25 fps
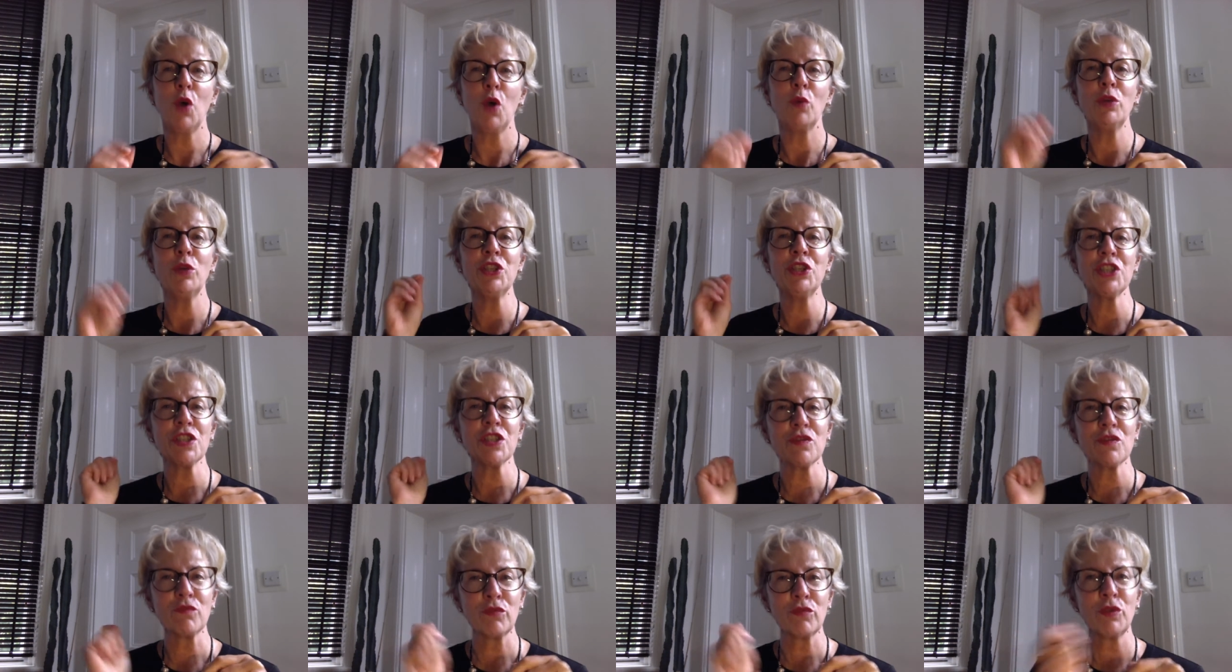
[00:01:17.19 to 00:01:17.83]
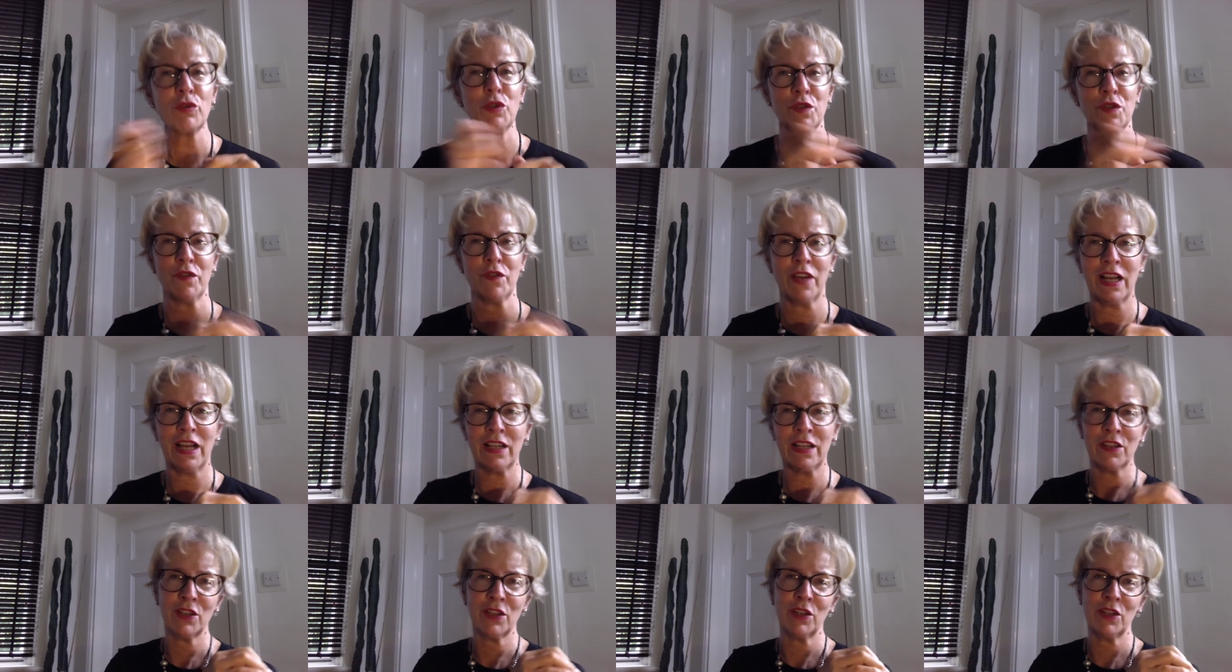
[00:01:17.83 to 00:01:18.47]
We just root for
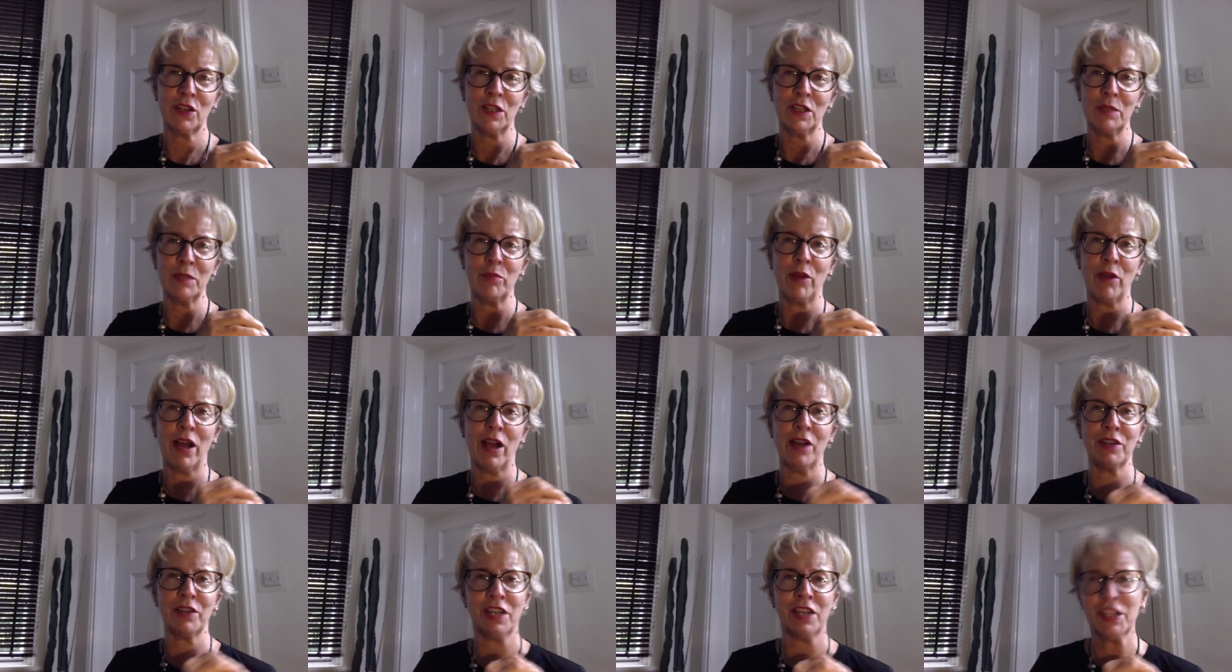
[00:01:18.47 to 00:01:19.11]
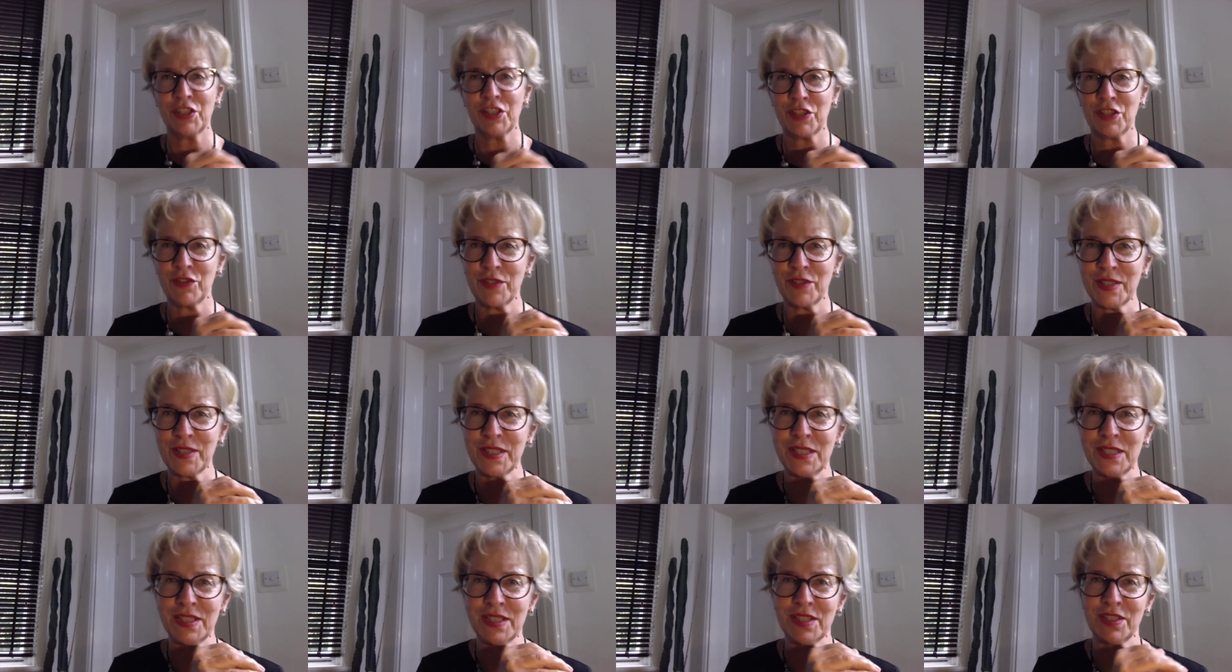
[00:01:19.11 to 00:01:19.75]
Helen Gurley Brown and her
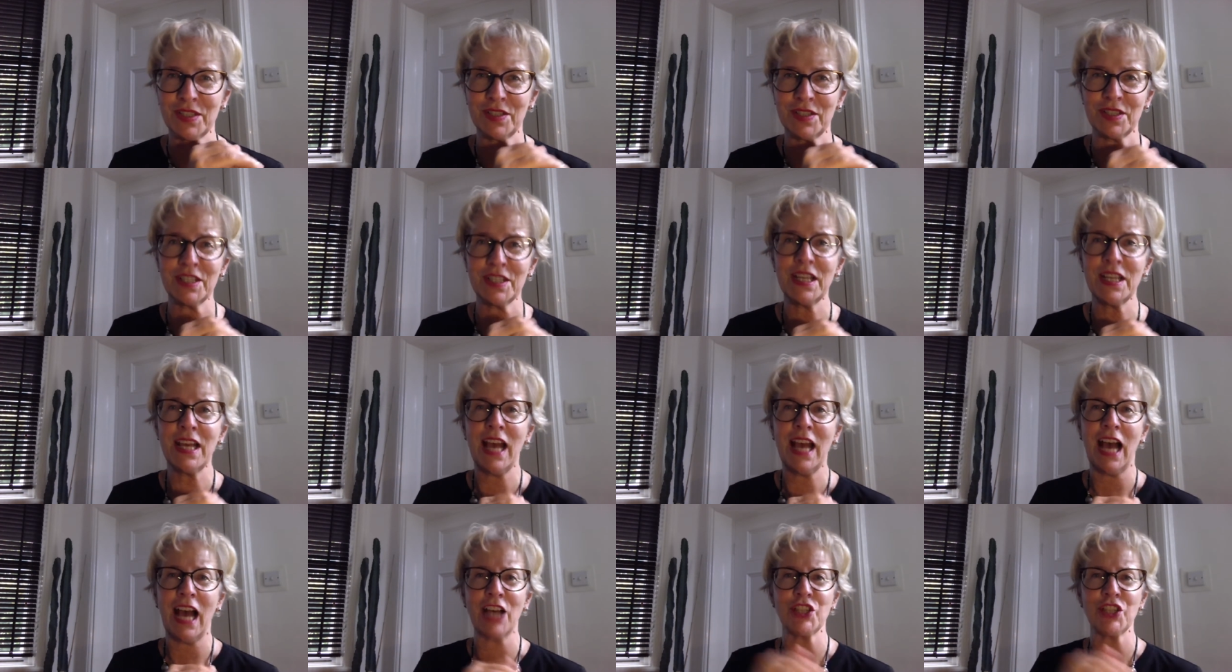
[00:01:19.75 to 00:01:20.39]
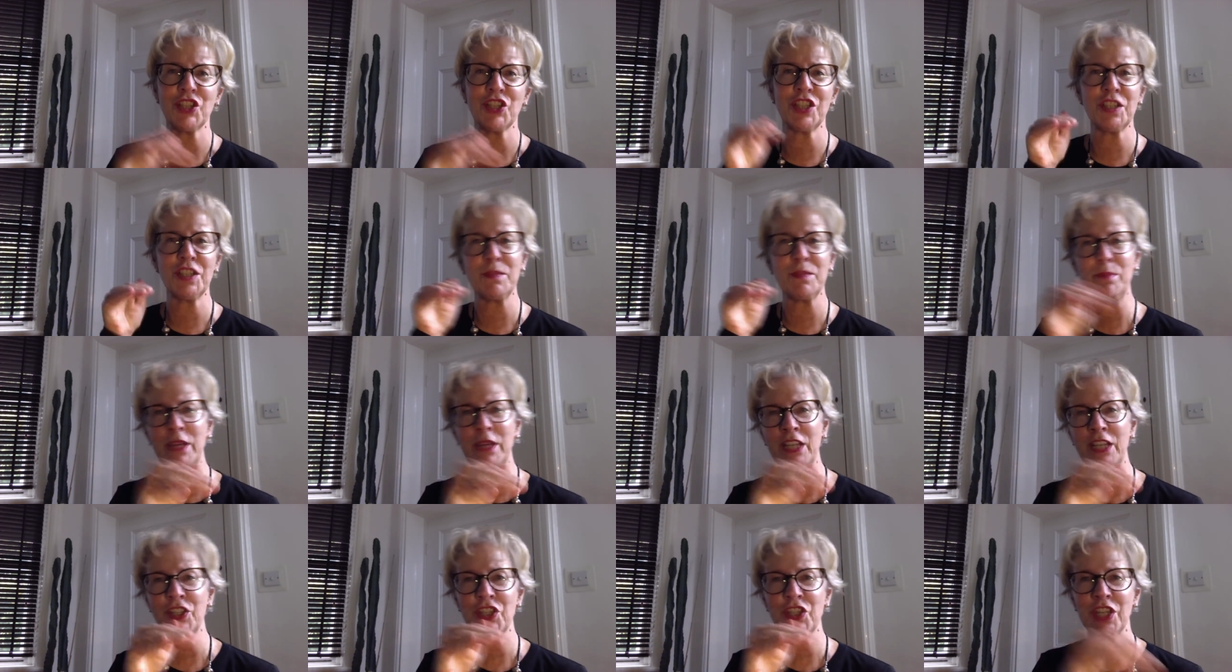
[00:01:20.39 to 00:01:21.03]
assistant as she's
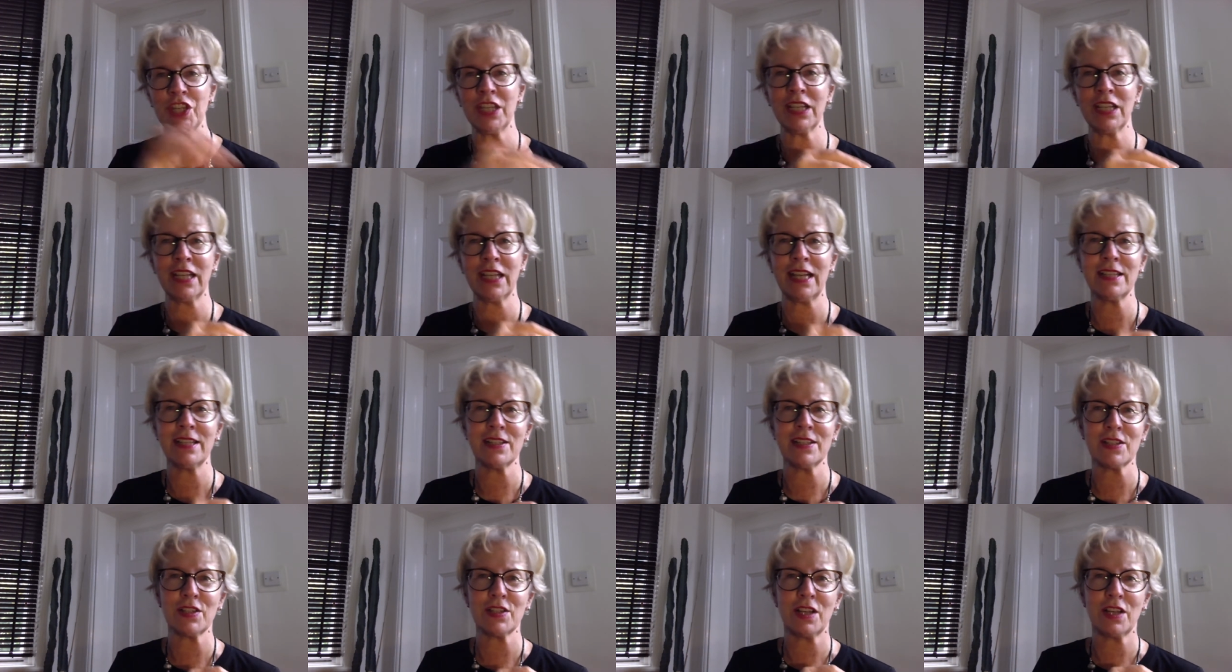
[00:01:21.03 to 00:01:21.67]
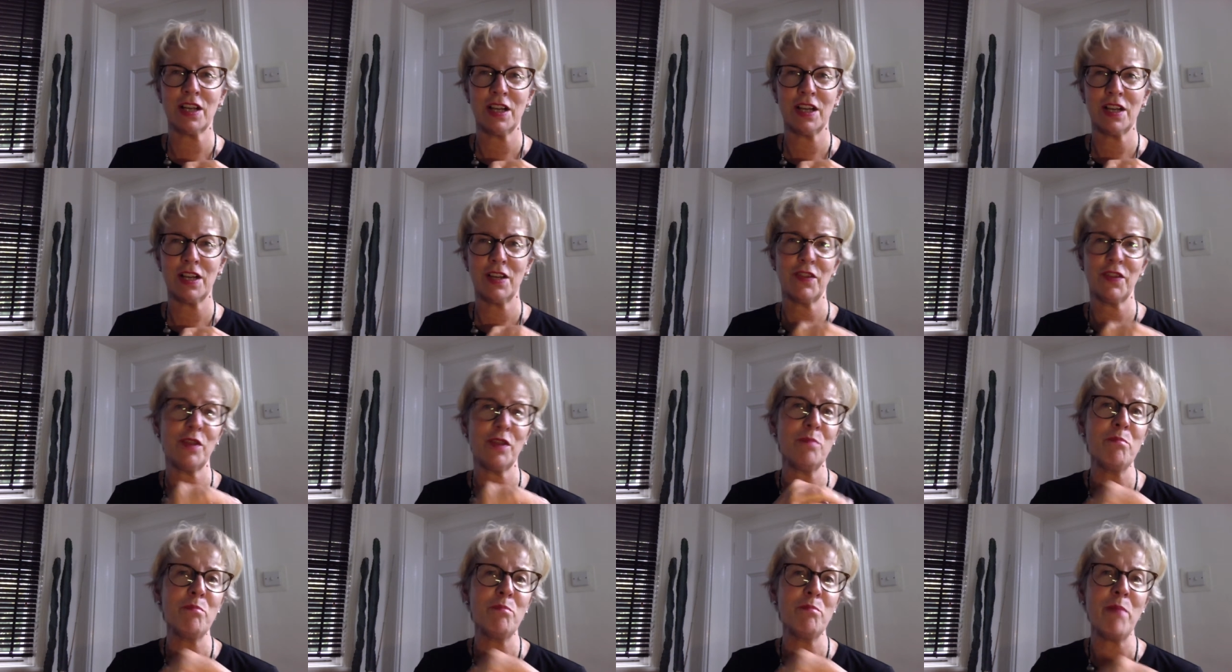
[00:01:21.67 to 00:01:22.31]
pitching against uh,
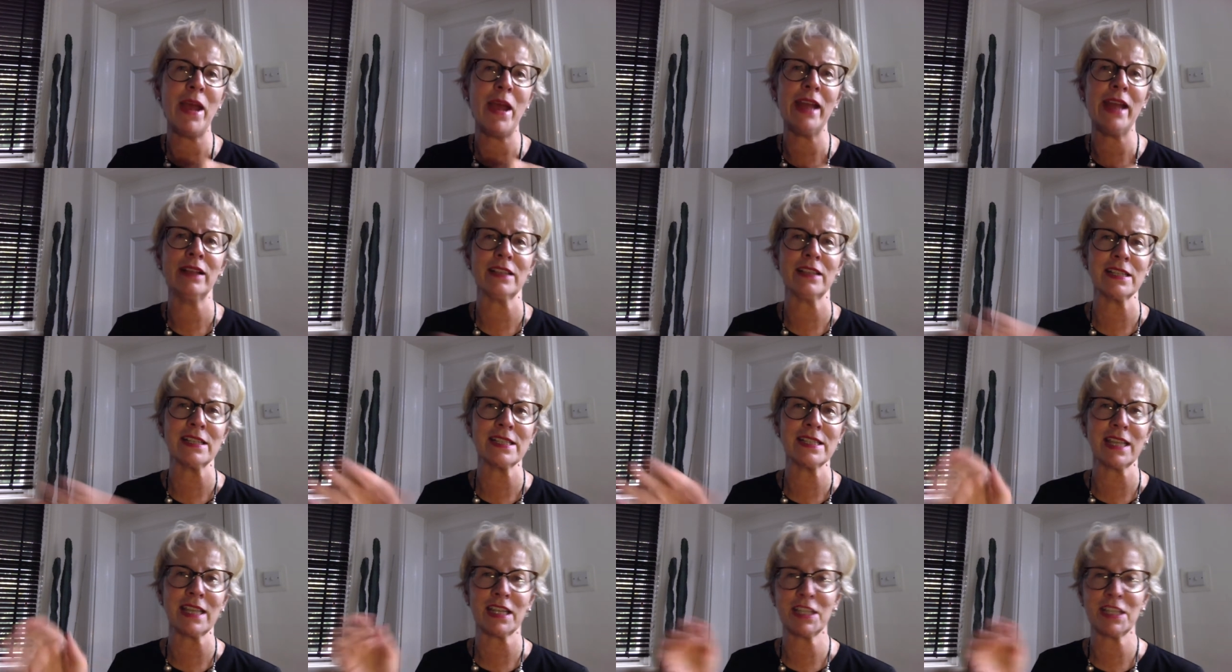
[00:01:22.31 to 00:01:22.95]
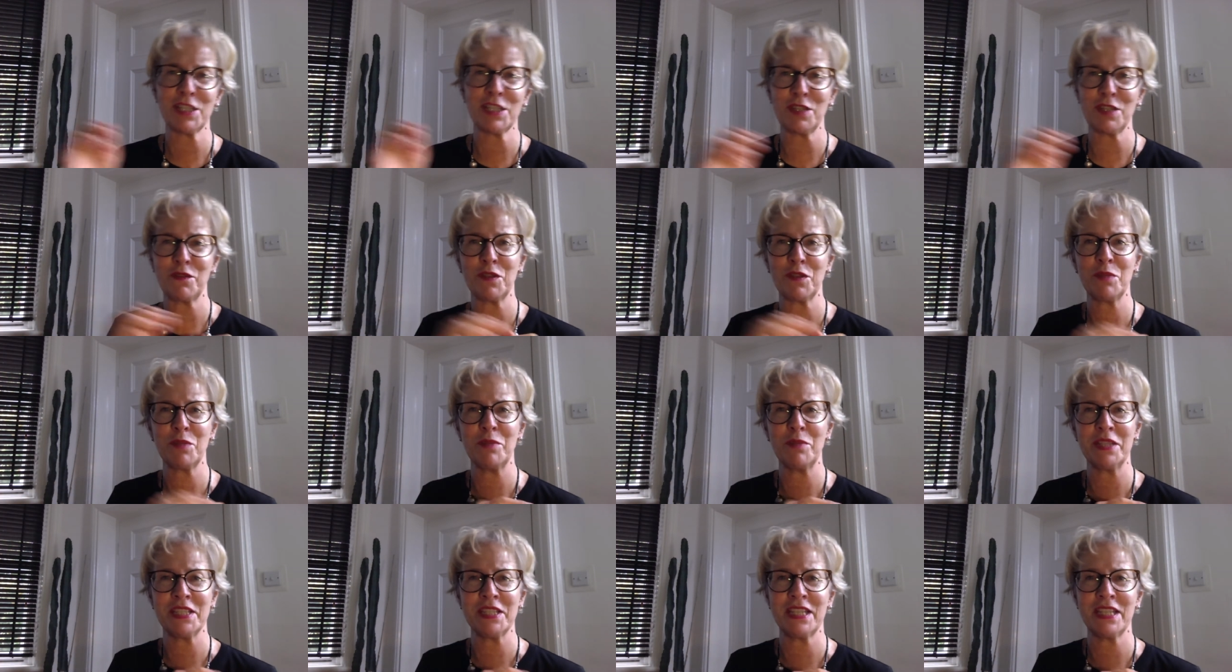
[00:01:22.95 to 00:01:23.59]
the male executive
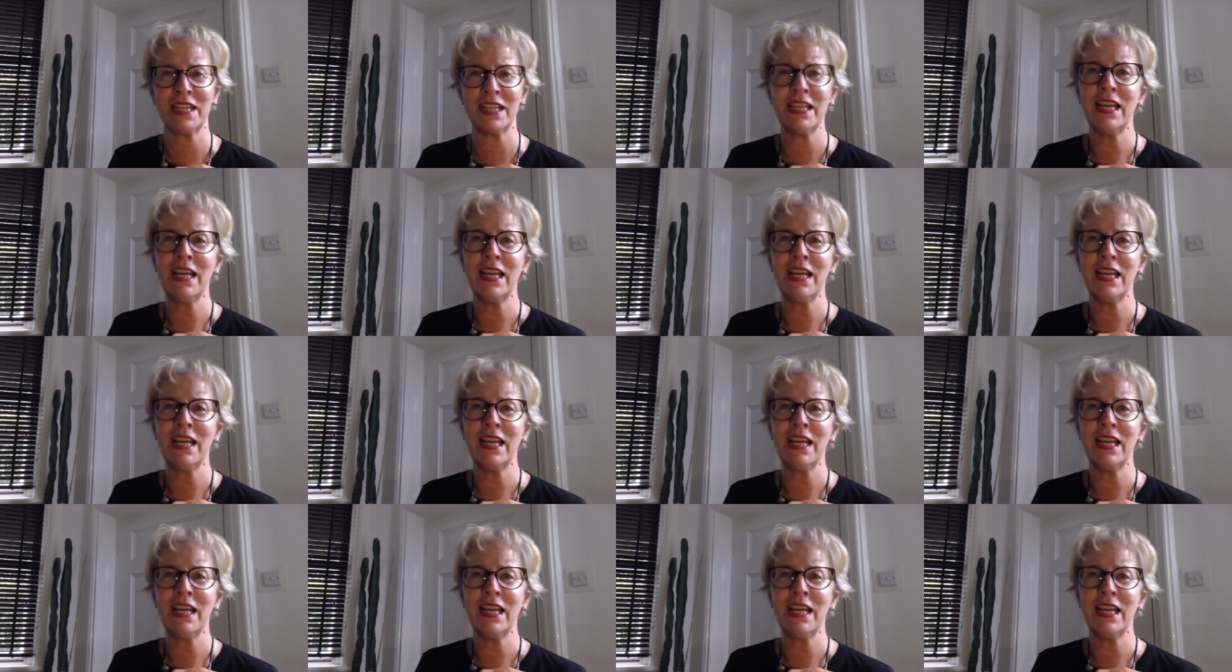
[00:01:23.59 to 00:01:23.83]
committee